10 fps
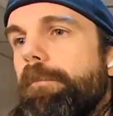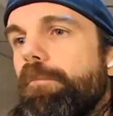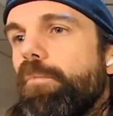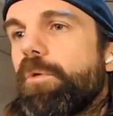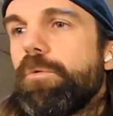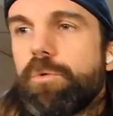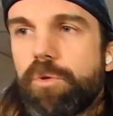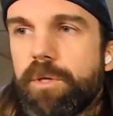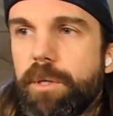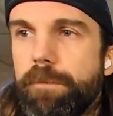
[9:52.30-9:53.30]
With your
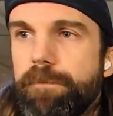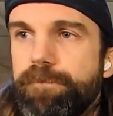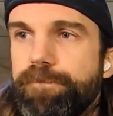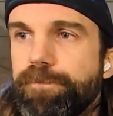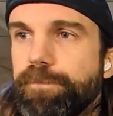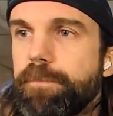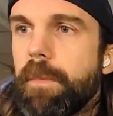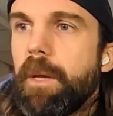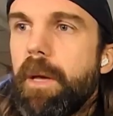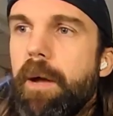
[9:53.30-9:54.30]
nutrition,
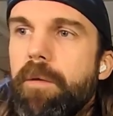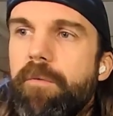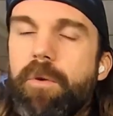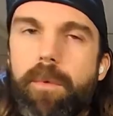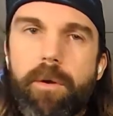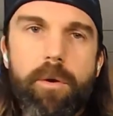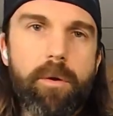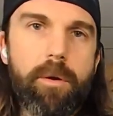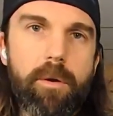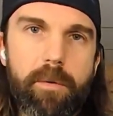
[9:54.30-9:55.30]
how do you feel about your
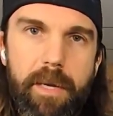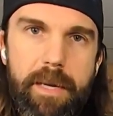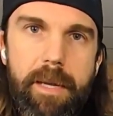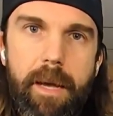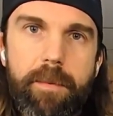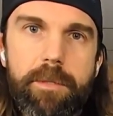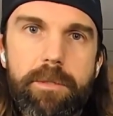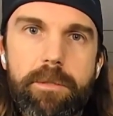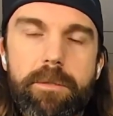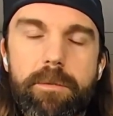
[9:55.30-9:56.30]
current eating
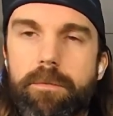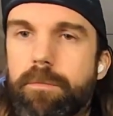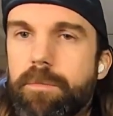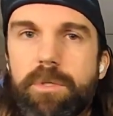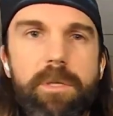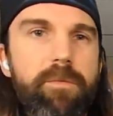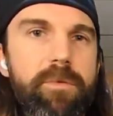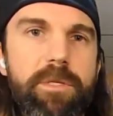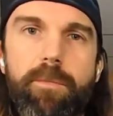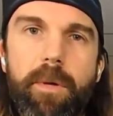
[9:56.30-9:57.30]
habits? Just give a
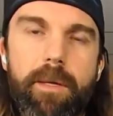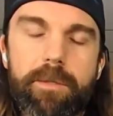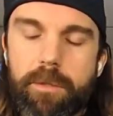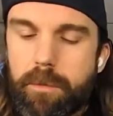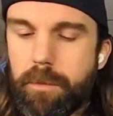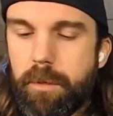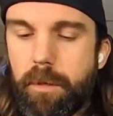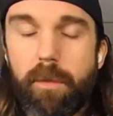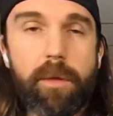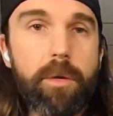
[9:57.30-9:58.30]
simple answer.
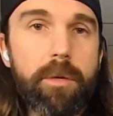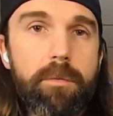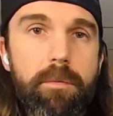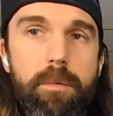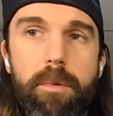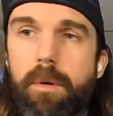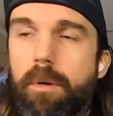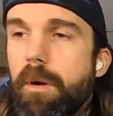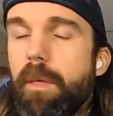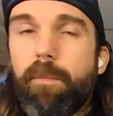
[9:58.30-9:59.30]
Are they good?
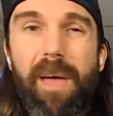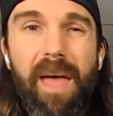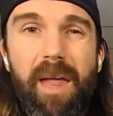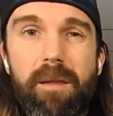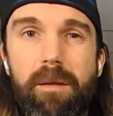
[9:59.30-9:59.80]
Are they bad?